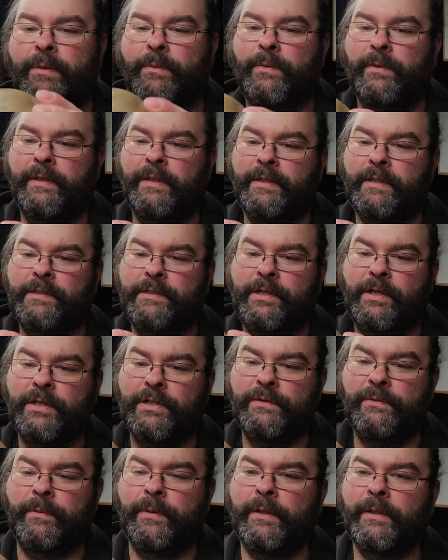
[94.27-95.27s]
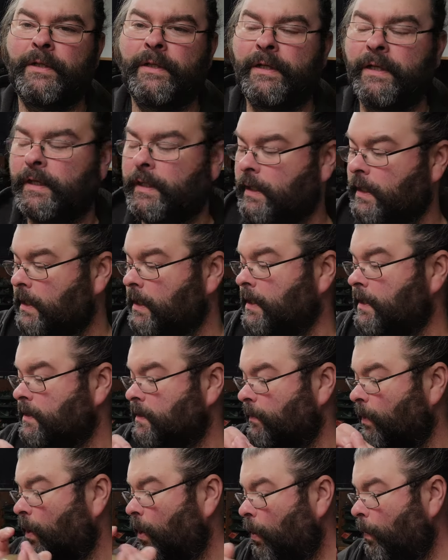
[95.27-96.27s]
really deters from the look
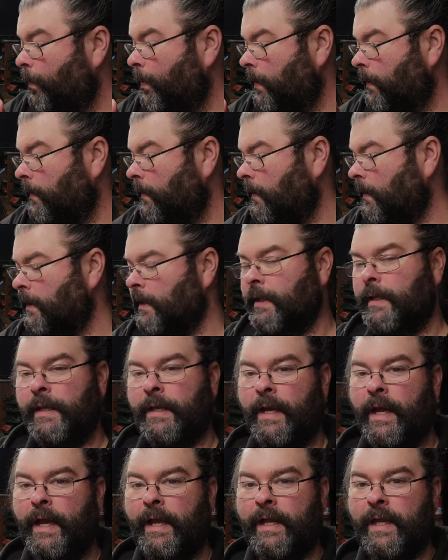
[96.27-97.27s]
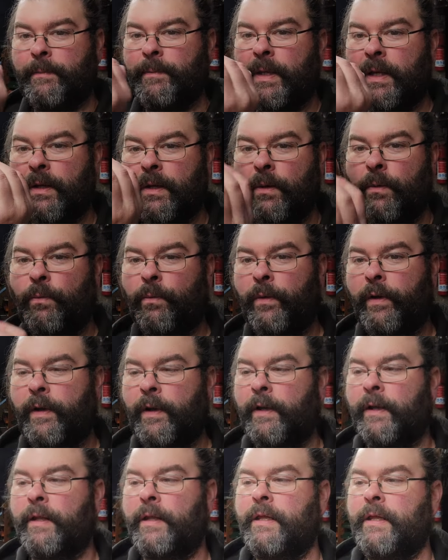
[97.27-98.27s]
so I'm hoping I can make
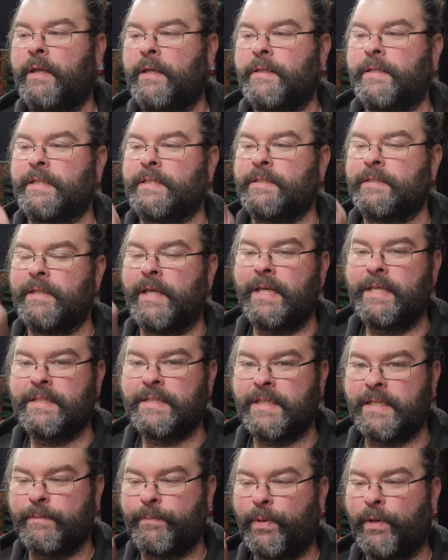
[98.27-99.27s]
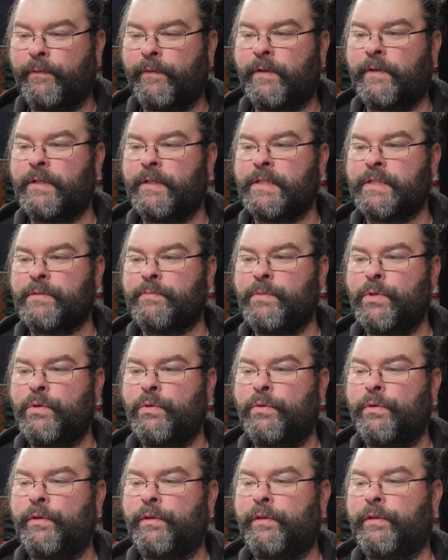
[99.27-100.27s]
one that's nice and perfectly
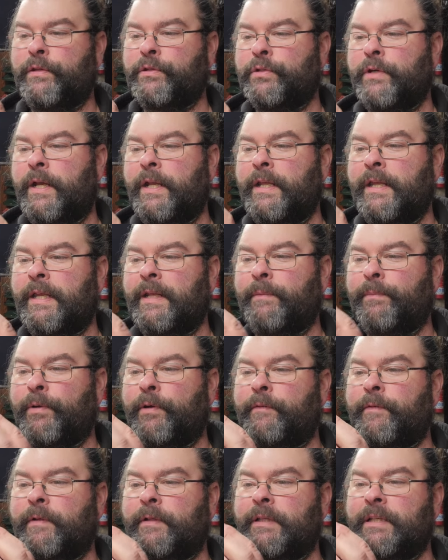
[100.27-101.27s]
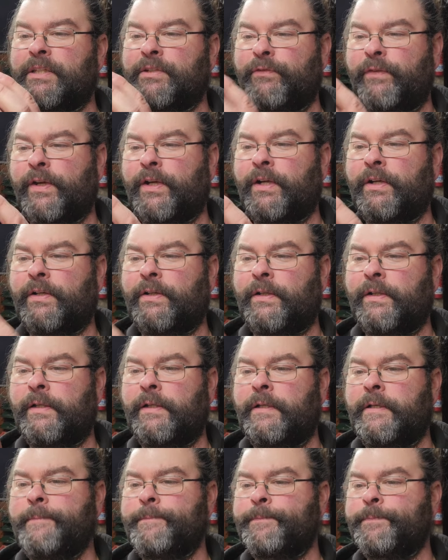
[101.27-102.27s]
smooth, try to get it perfectly
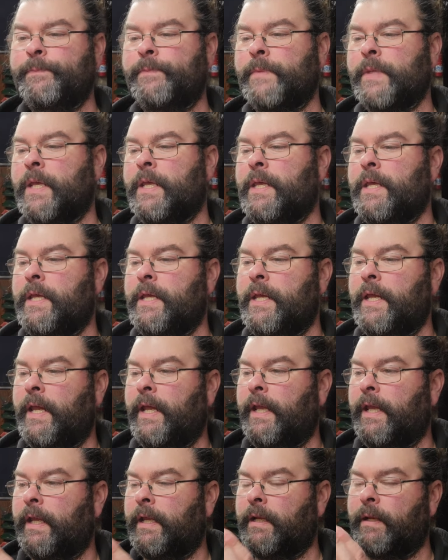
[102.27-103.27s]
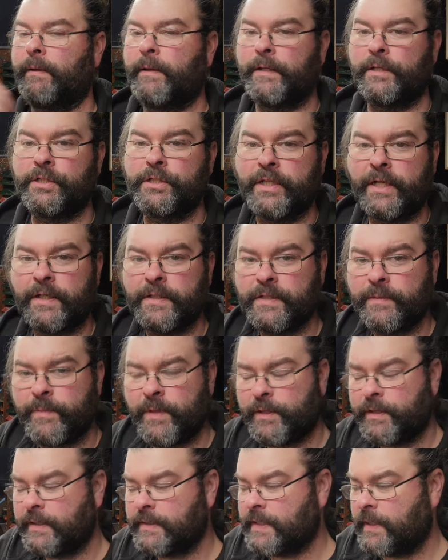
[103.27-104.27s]
spherical, and I'm gonna share some
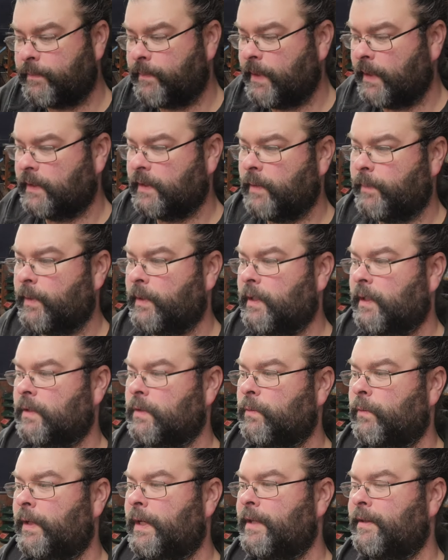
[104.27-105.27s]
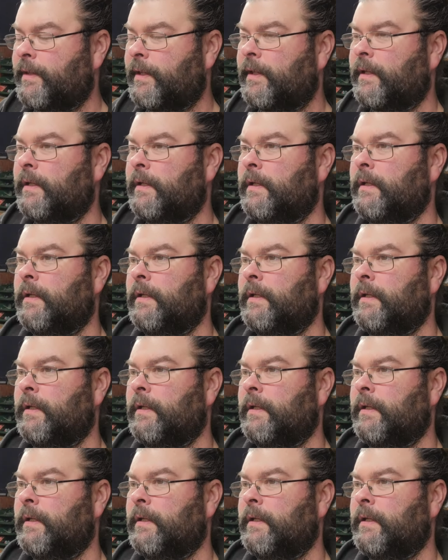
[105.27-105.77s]
of the things I picked up along the way that